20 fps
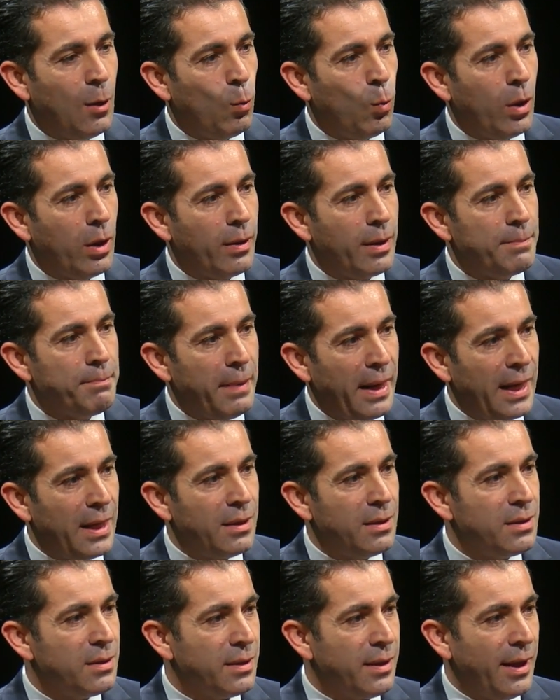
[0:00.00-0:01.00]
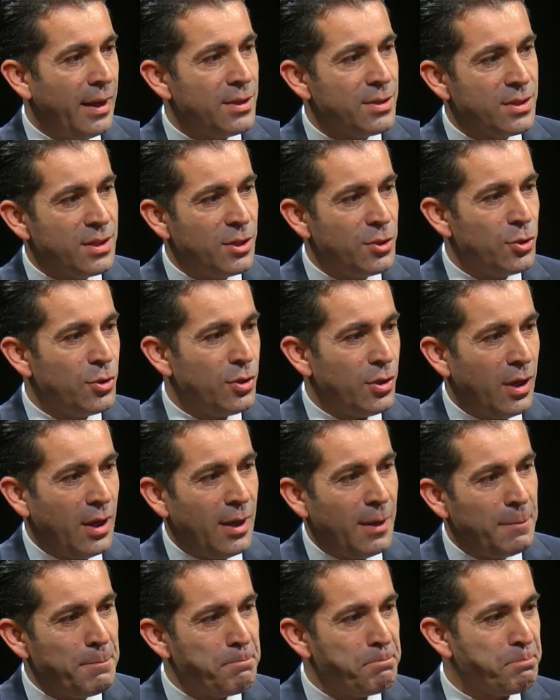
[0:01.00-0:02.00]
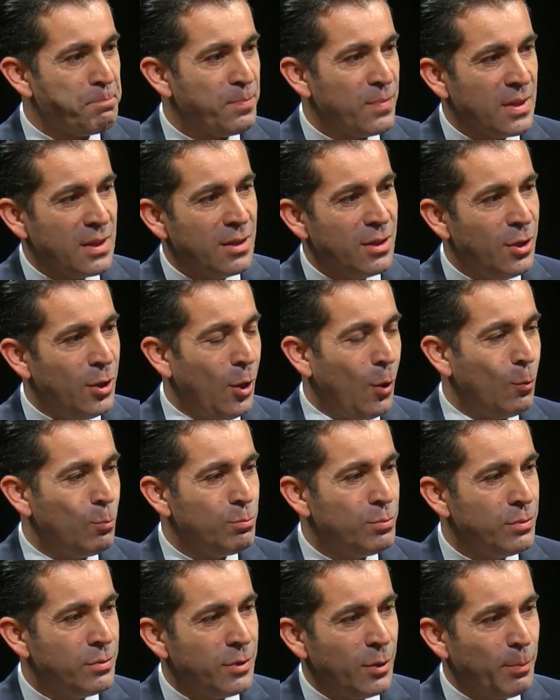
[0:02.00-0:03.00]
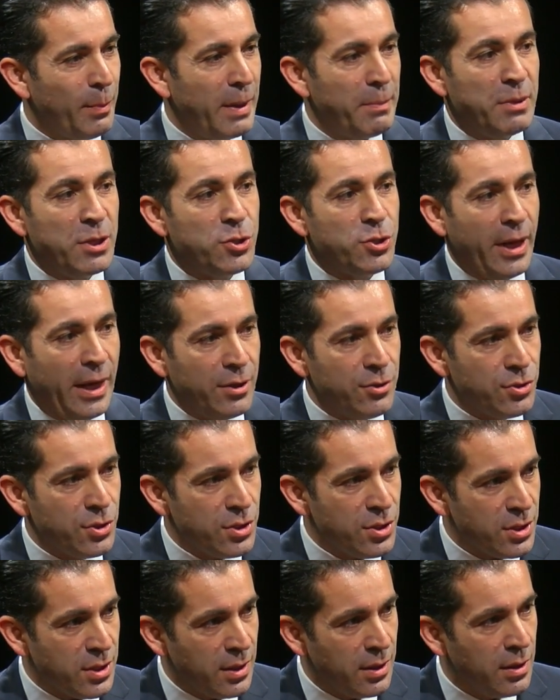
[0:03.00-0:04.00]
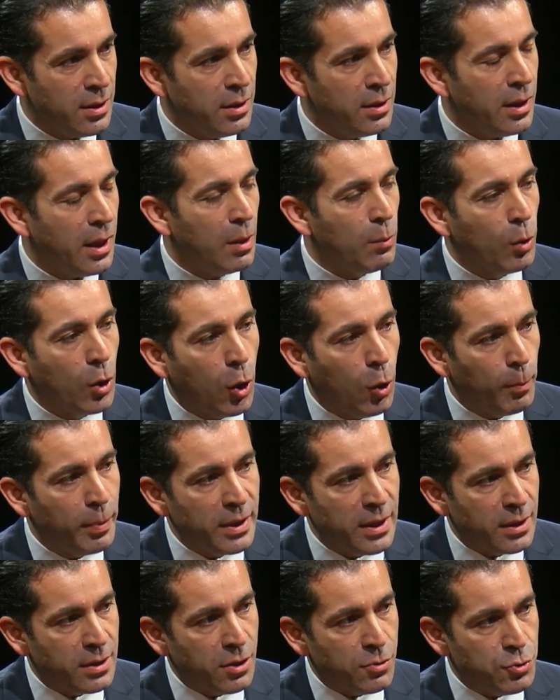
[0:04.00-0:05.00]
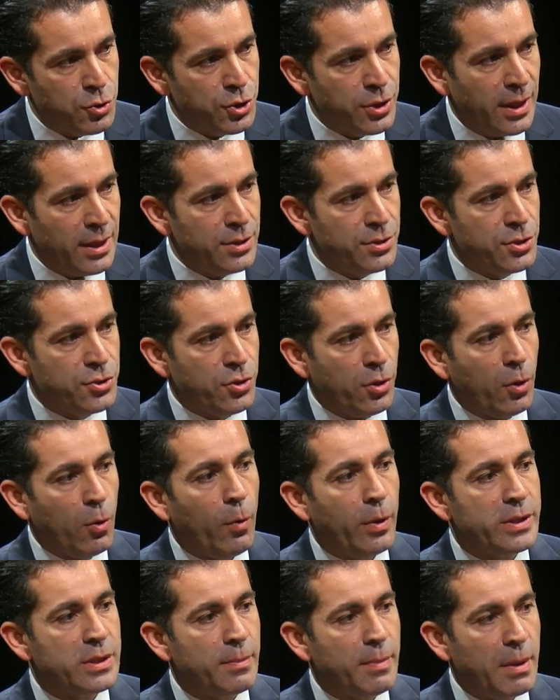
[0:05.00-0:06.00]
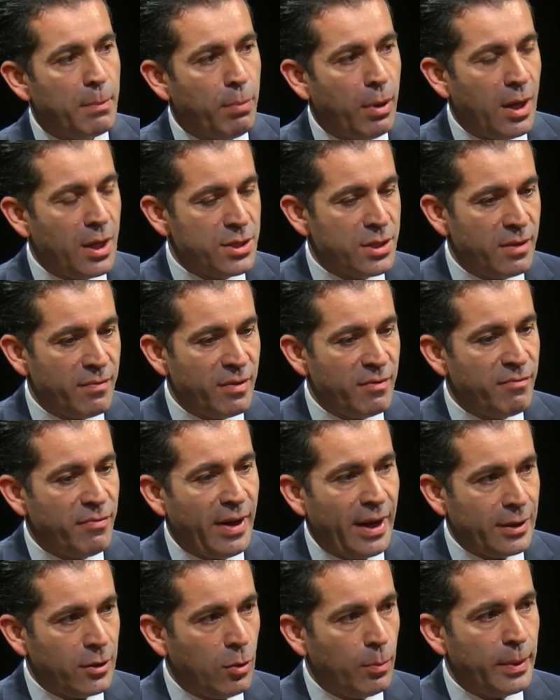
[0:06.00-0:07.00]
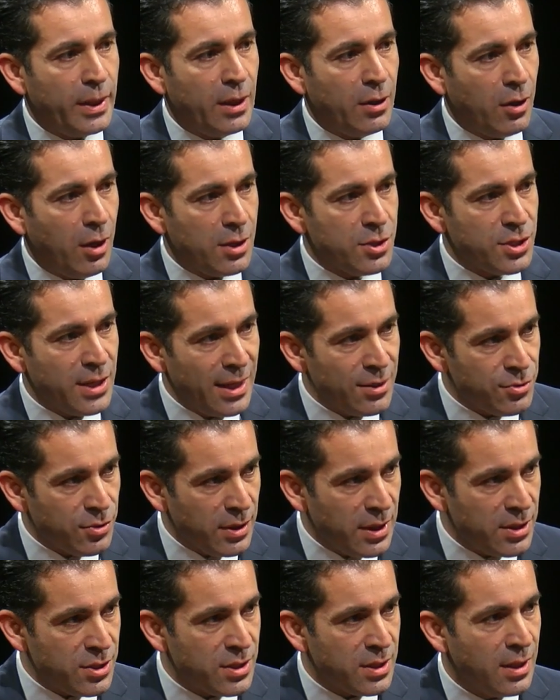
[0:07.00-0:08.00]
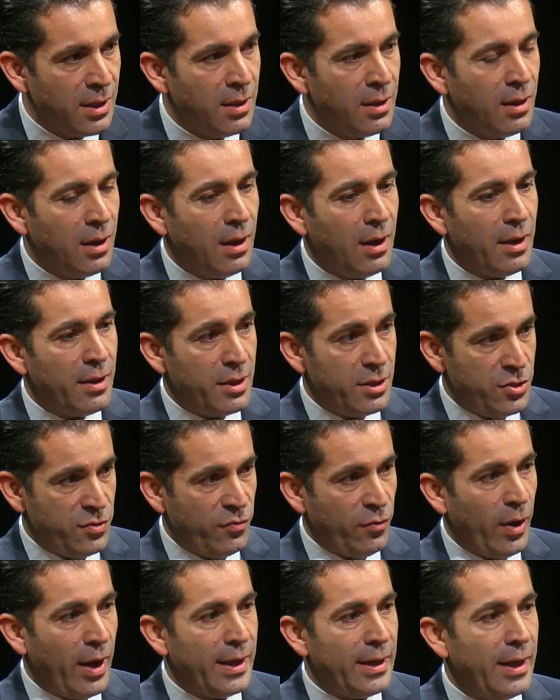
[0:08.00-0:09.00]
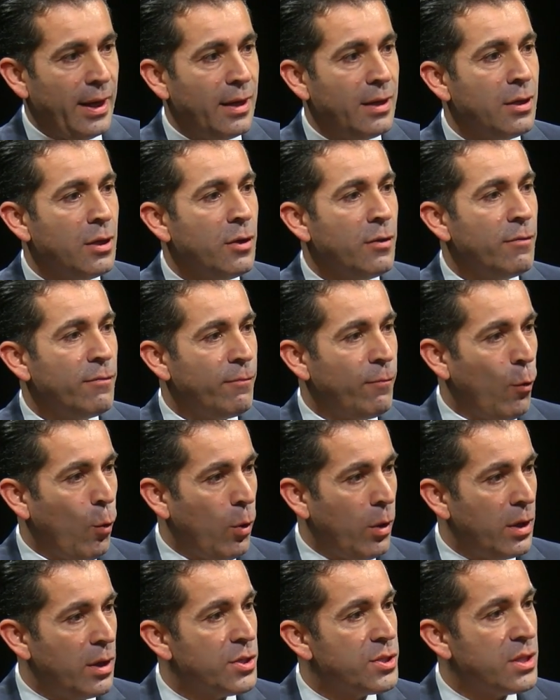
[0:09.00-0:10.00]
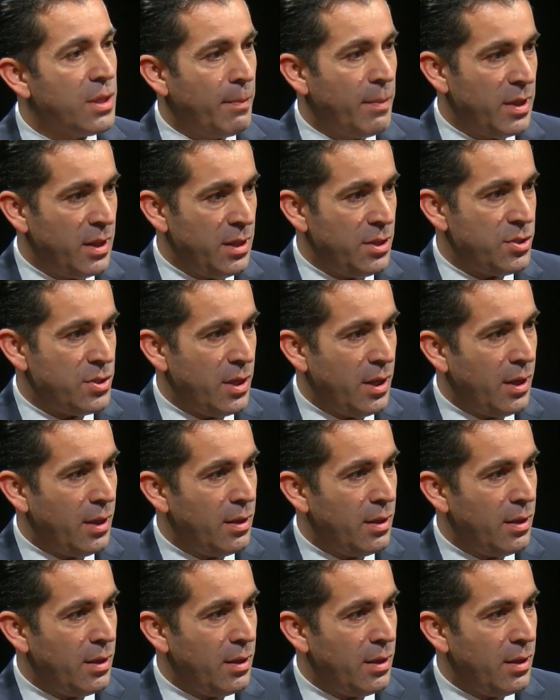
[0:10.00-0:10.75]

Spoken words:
where it may get, there may be changes, and we're hoping that those changes are going to be positive. In fact, I'll be in Los Angeles this Friday for some of these